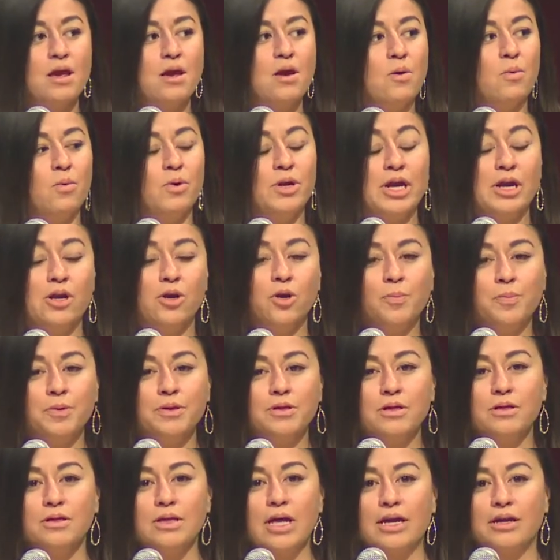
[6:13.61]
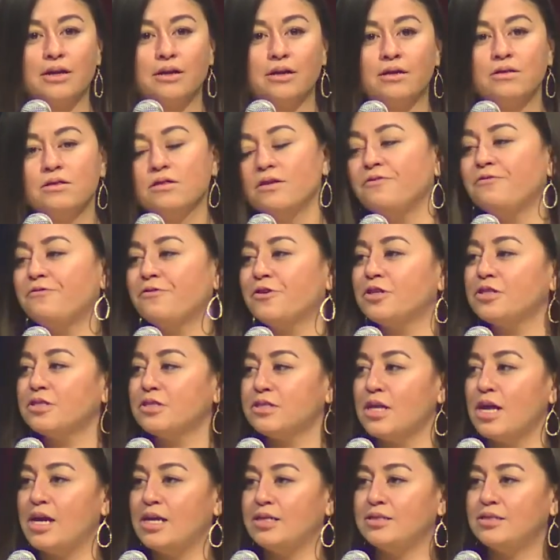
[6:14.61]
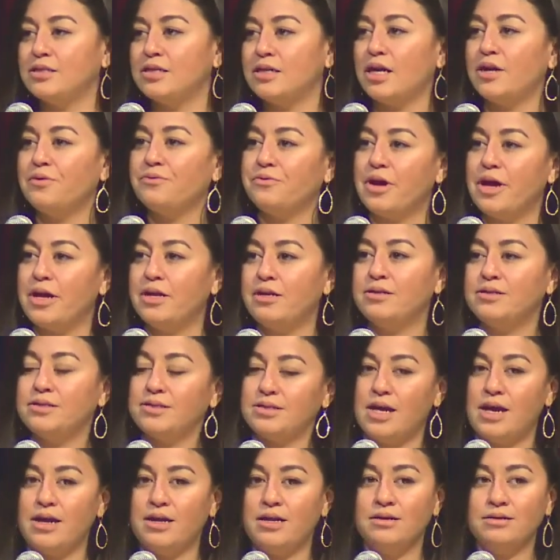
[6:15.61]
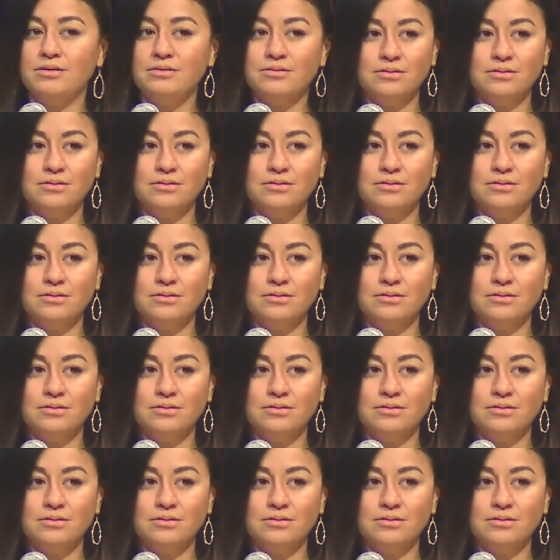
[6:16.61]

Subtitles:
When I opened the letter, the first lines that I read said,